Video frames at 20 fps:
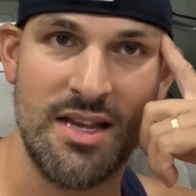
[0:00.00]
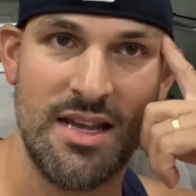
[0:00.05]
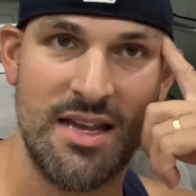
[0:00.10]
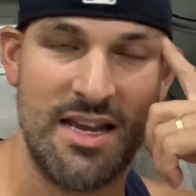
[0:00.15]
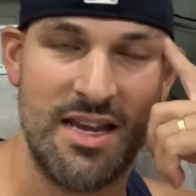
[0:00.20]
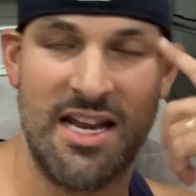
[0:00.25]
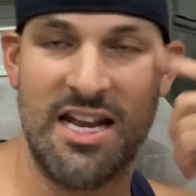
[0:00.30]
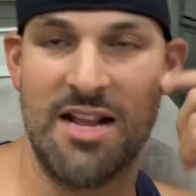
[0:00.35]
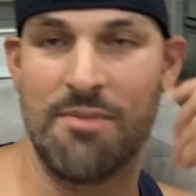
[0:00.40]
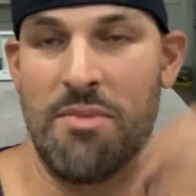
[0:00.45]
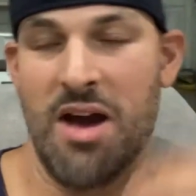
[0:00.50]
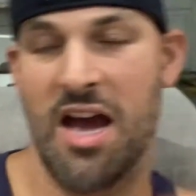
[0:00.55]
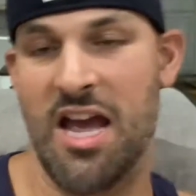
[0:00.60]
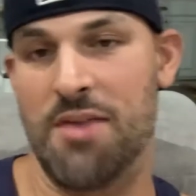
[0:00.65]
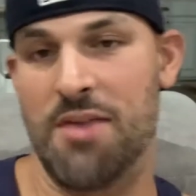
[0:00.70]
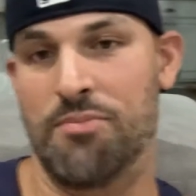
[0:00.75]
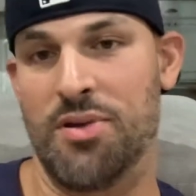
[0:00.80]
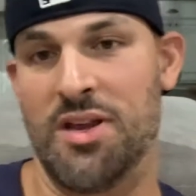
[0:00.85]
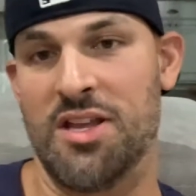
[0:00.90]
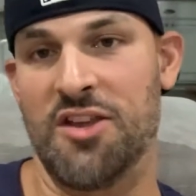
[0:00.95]
and in my
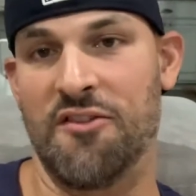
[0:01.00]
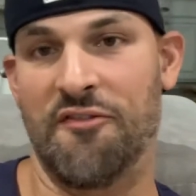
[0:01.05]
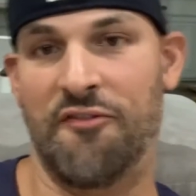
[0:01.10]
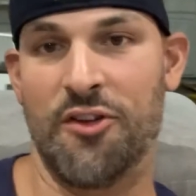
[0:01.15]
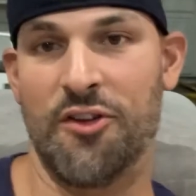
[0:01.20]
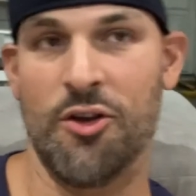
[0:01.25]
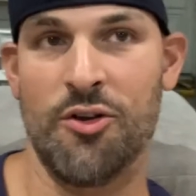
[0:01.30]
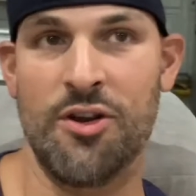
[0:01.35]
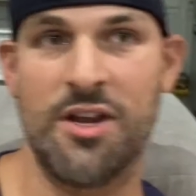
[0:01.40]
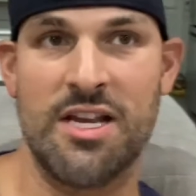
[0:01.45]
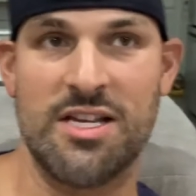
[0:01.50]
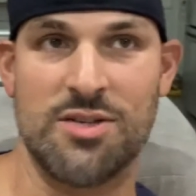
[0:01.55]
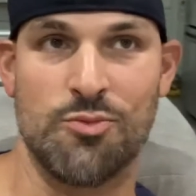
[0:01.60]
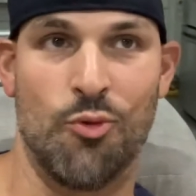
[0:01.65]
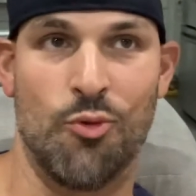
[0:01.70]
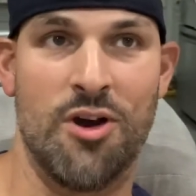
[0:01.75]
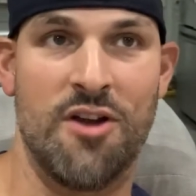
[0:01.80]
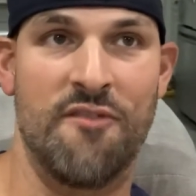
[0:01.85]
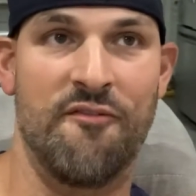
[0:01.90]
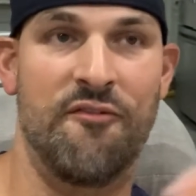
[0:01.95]
opinion, Fury has
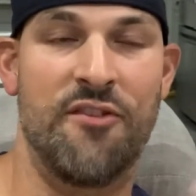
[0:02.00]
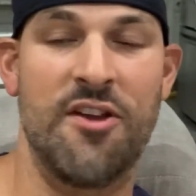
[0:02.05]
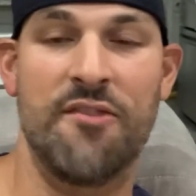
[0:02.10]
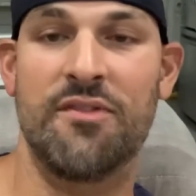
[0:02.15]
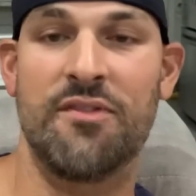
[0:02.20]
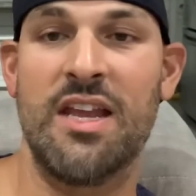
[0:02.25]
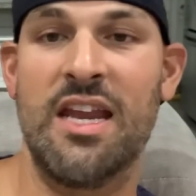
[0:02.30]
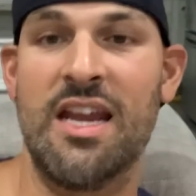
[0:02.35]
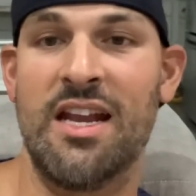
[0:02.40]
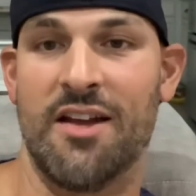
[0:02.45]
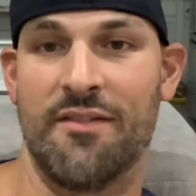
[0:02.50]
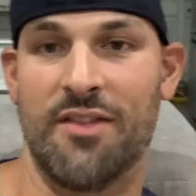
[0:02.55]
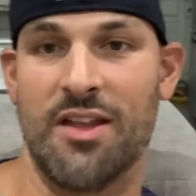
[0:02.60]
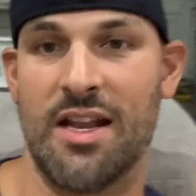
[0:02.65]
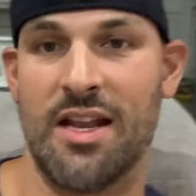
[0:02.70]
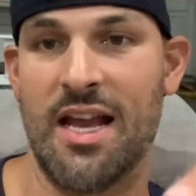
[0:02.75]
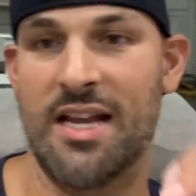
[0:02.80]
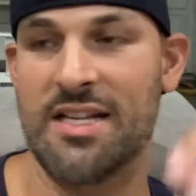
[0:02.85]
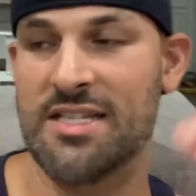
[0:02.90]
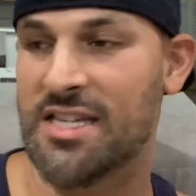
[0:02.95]
won 15 of the
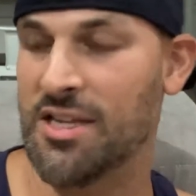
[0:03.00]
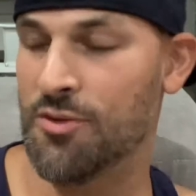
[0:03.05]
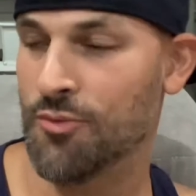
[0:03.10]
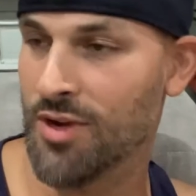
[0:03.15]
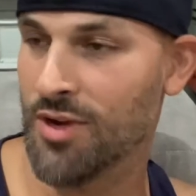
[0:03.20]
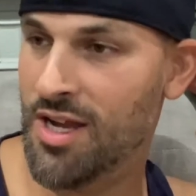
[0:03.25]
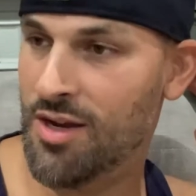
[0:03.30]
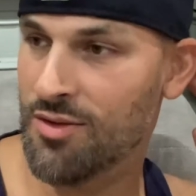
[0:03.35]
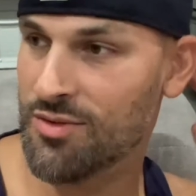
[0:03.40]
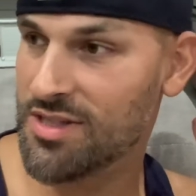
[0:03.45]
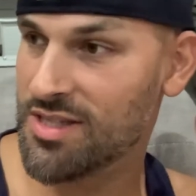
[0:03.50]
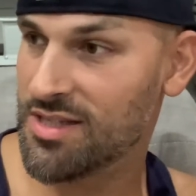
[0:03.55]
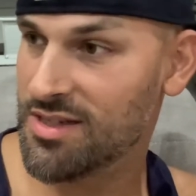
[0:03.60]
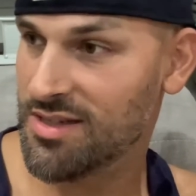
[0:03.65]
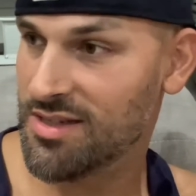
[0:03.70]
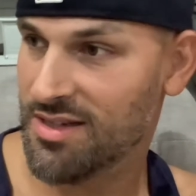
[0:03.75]
19 rounds,